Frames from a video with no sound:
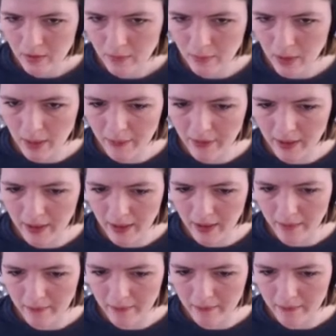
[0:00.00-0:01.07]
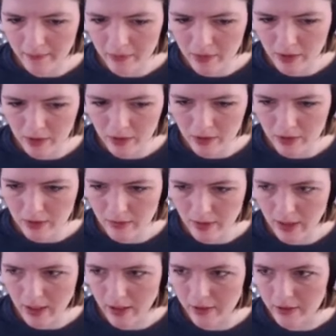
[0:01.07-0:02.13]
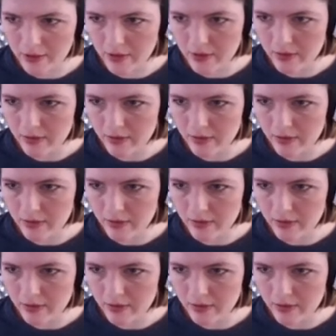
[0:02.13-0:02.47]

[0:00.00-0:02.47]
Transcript: Mop that up. Go do something else.